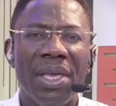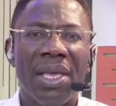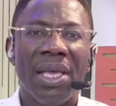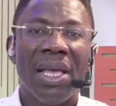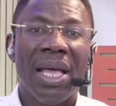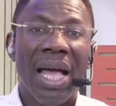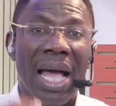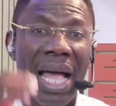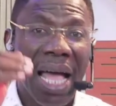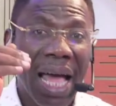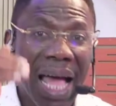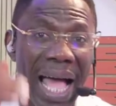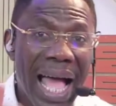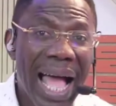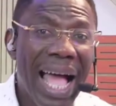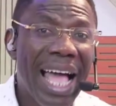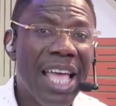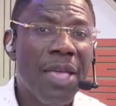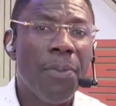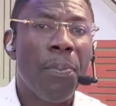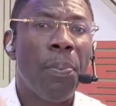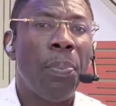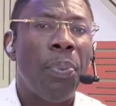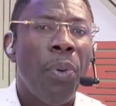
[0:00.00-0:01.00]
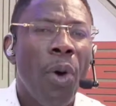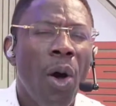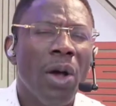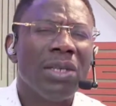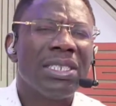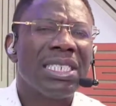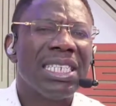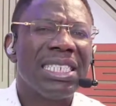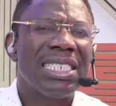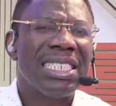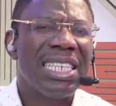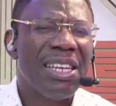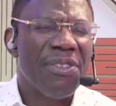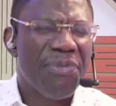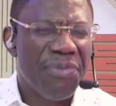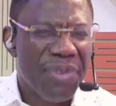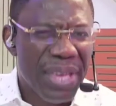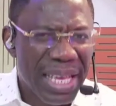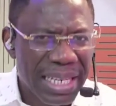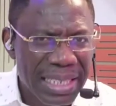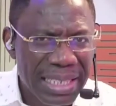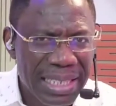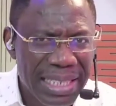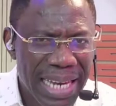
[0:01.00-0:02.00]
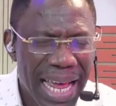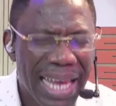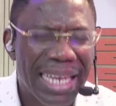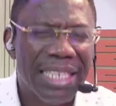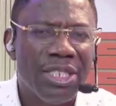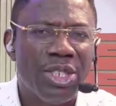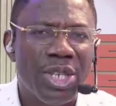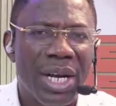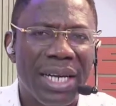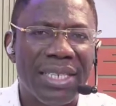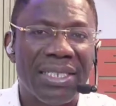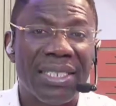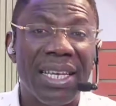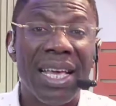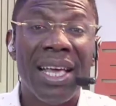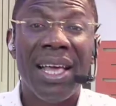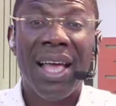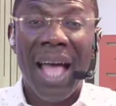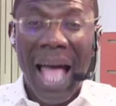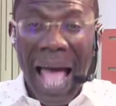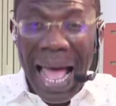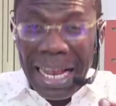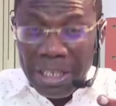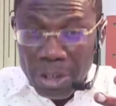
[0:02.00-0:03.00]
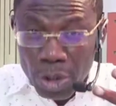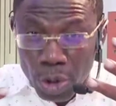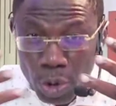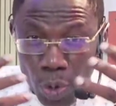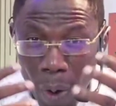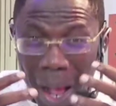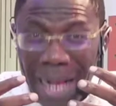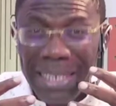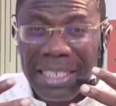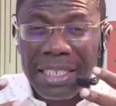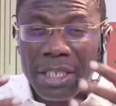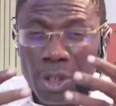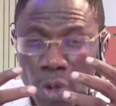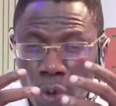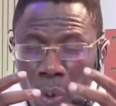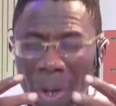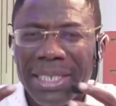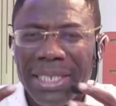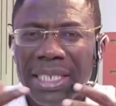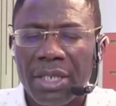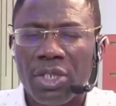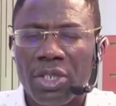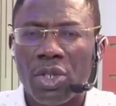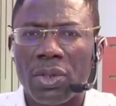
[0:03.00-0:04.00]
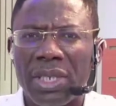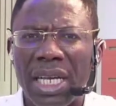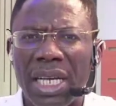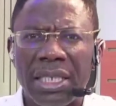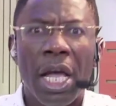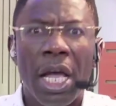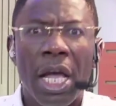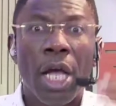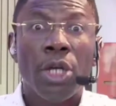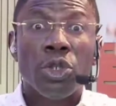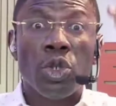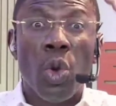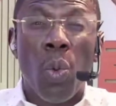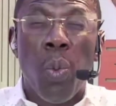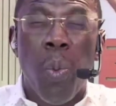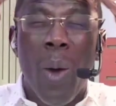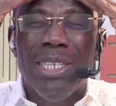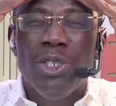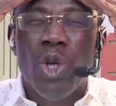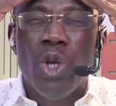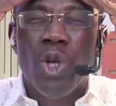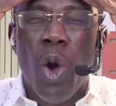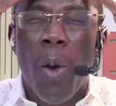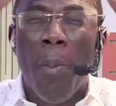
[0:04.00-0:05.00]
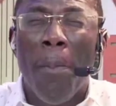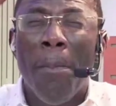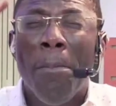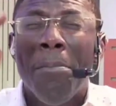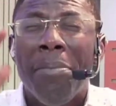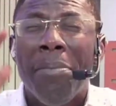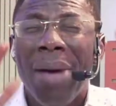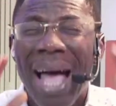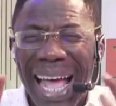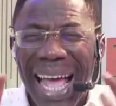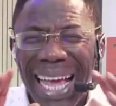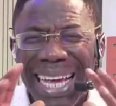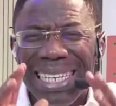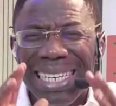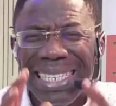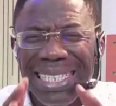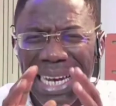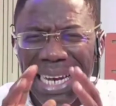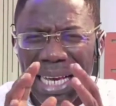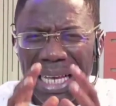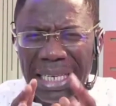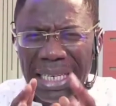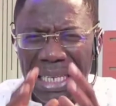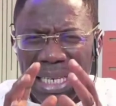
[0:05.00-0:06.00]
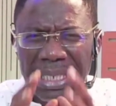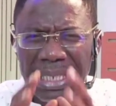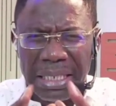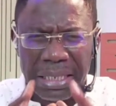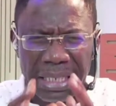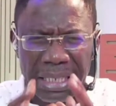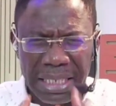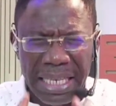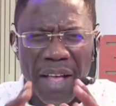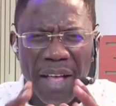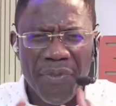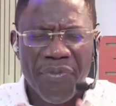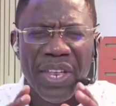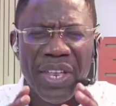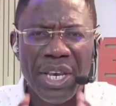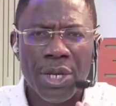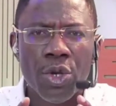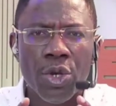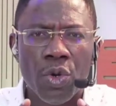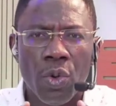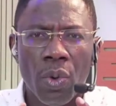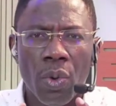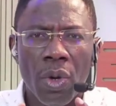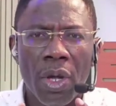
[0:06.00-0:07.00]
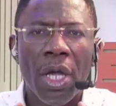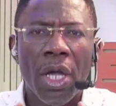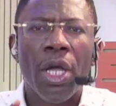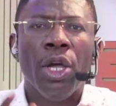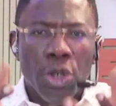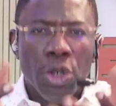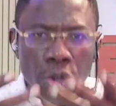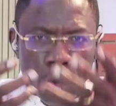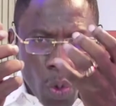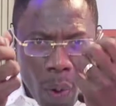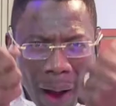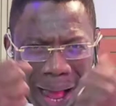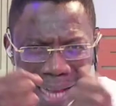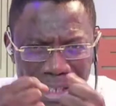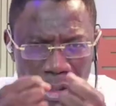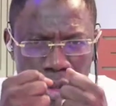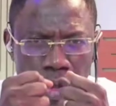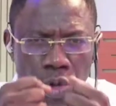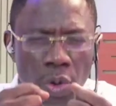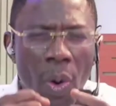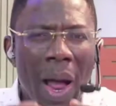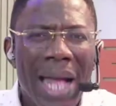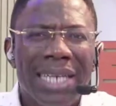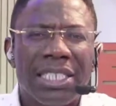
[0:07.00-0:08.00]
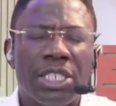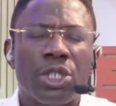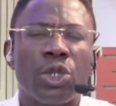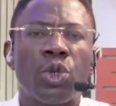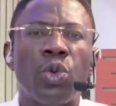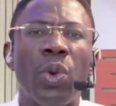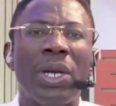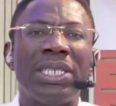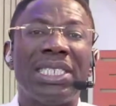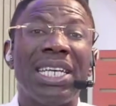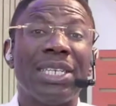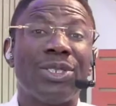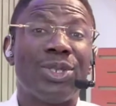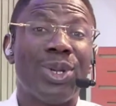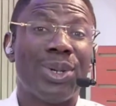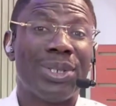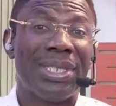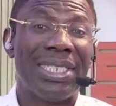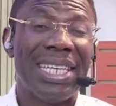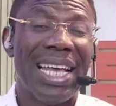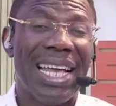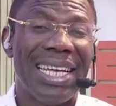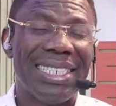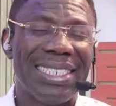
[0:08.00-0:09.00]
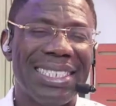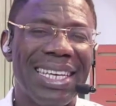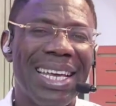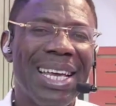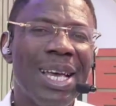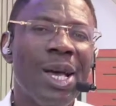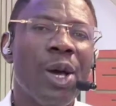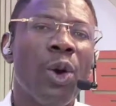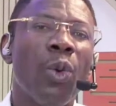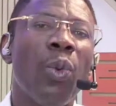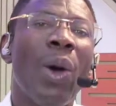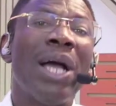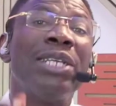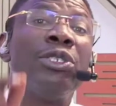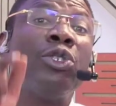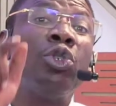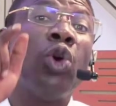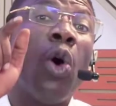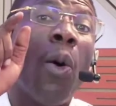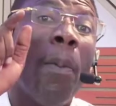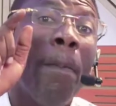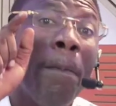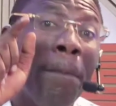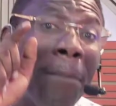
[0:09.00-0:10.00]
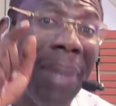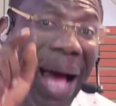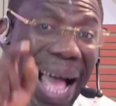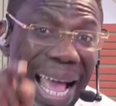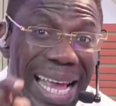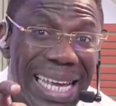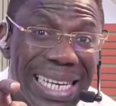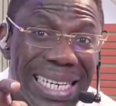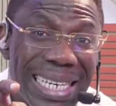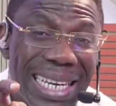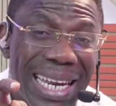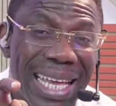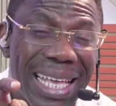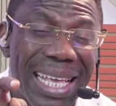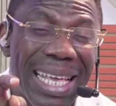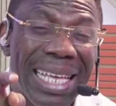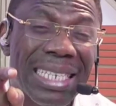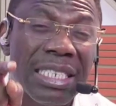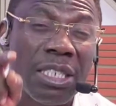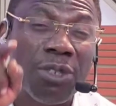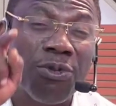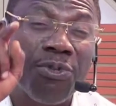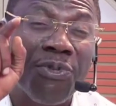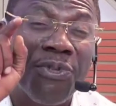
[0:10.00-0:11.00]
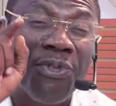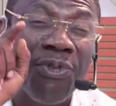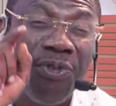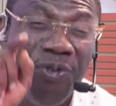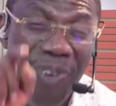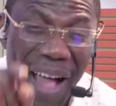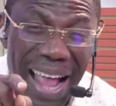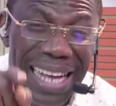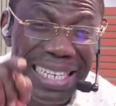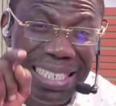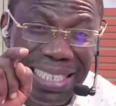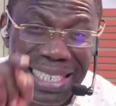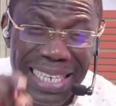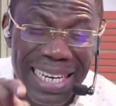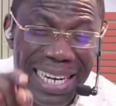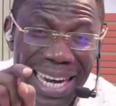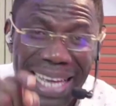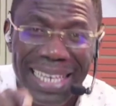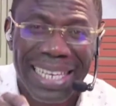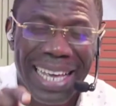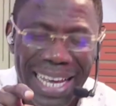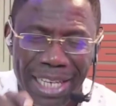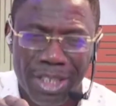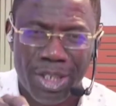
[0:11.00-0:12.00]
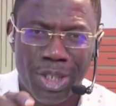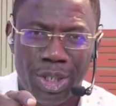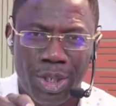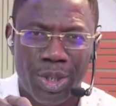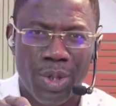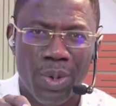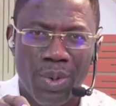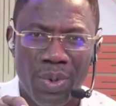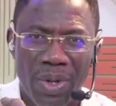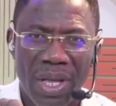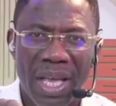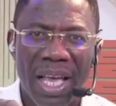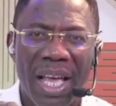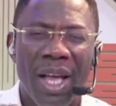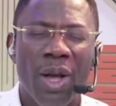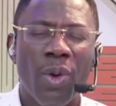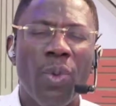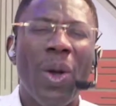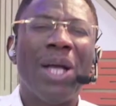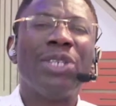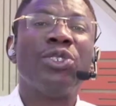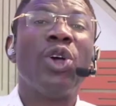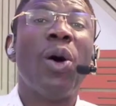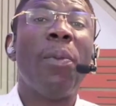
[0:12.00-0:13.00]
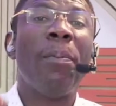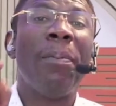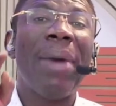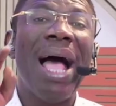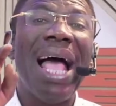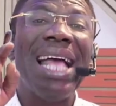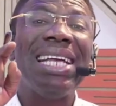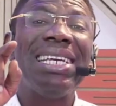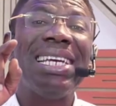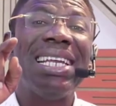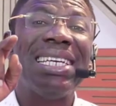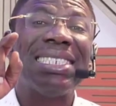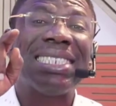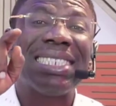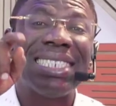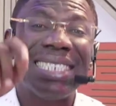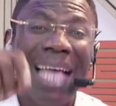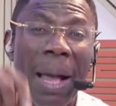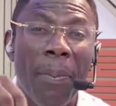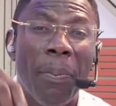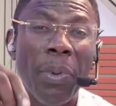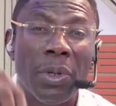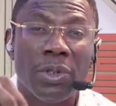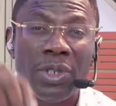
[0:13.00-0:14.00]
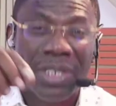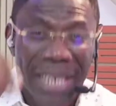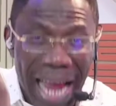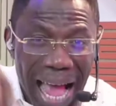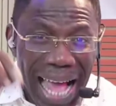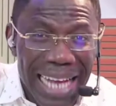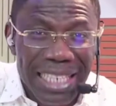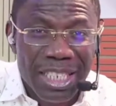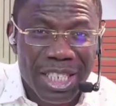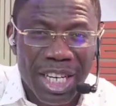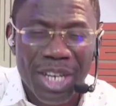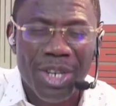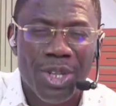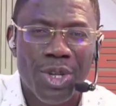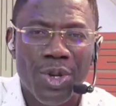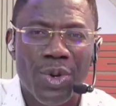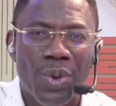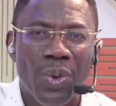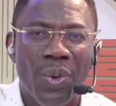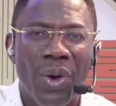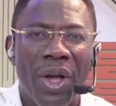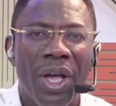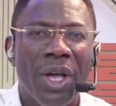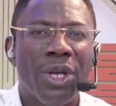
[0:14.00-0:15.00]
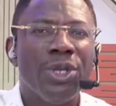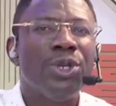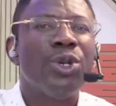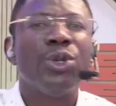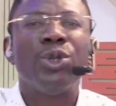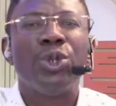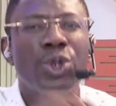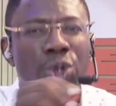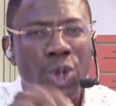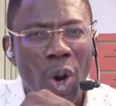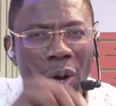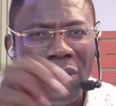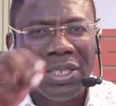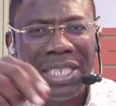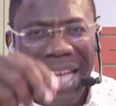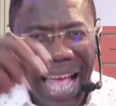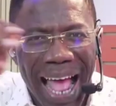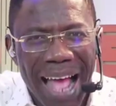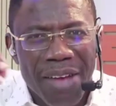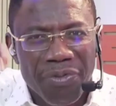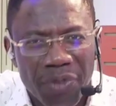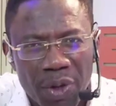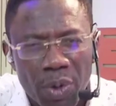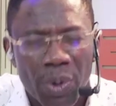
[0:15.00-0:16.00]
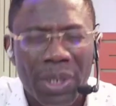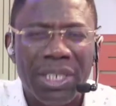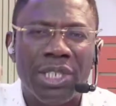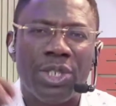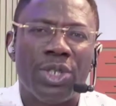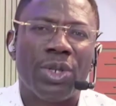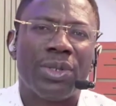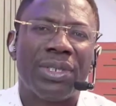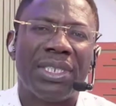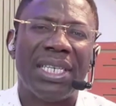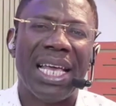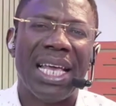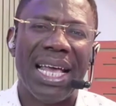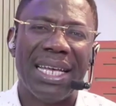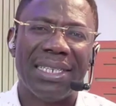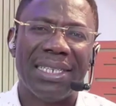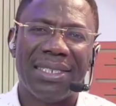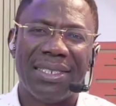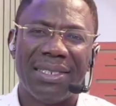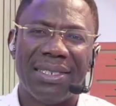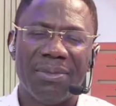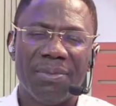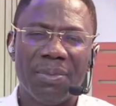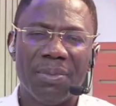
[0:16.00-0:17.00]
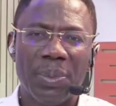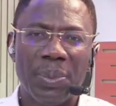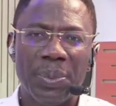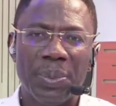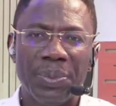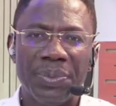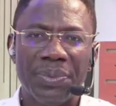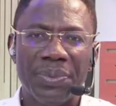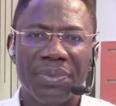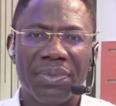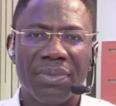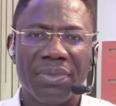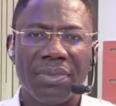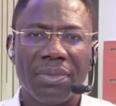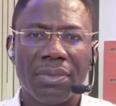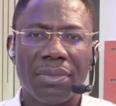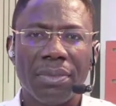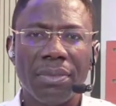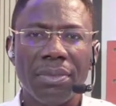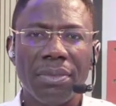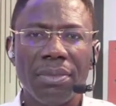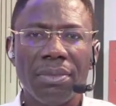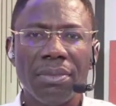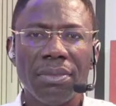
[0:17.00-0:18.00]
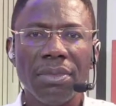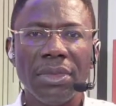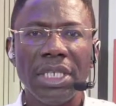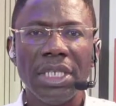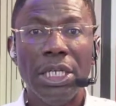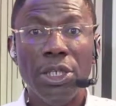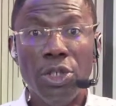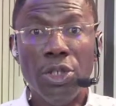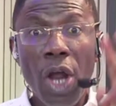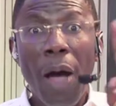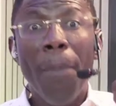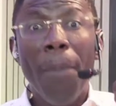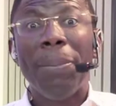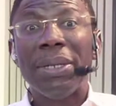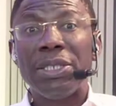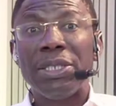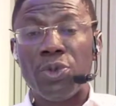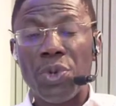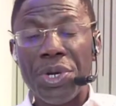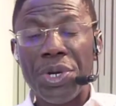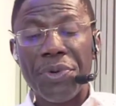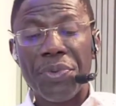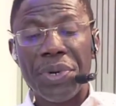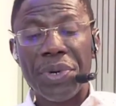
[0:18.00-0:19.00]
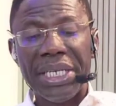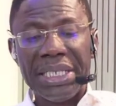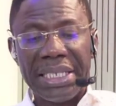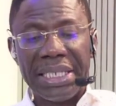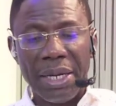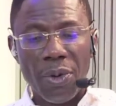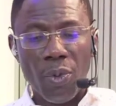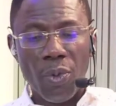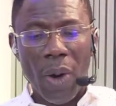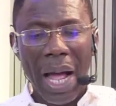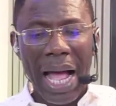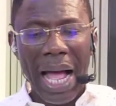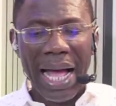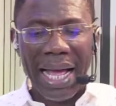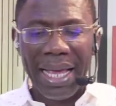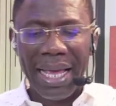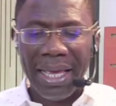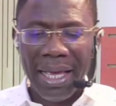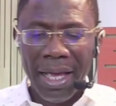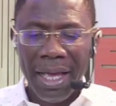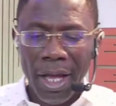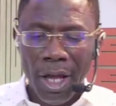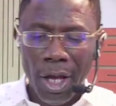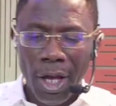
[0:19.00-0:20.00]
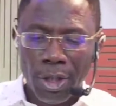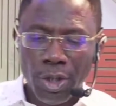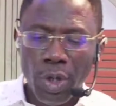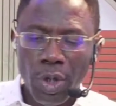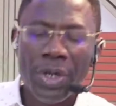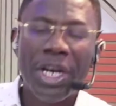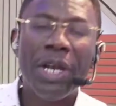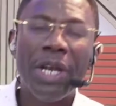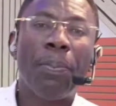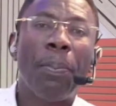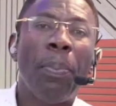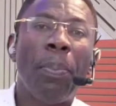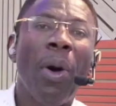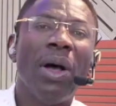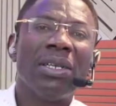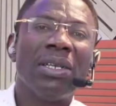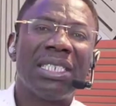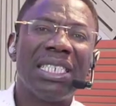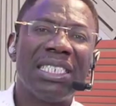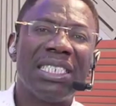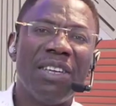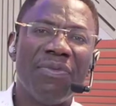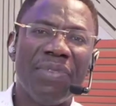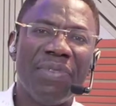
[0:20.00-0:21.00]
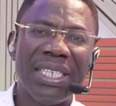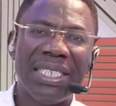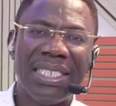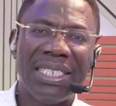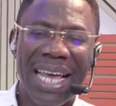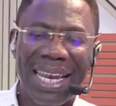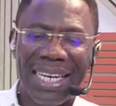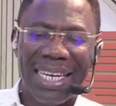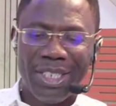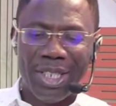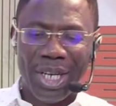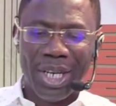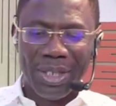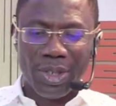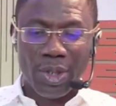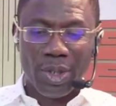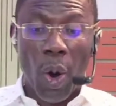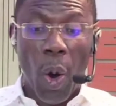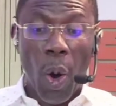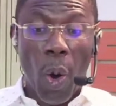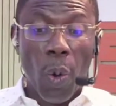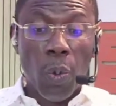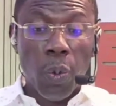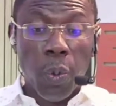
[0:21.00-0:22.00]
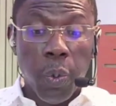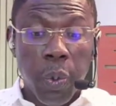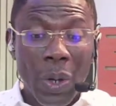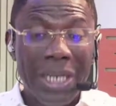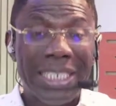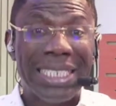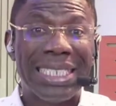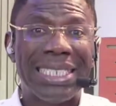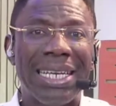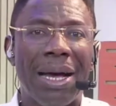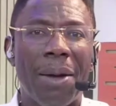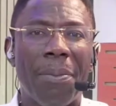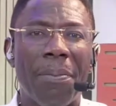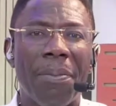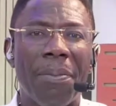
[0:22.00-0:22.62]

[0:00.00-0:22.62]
High positive intelligence attracts greater success. So when your mind is serving you, you attract greater success. When your mind is fighting against you, when your mind is sabotaging you, you don't have great success. Number three reason why you need positive intelligence or wisdom.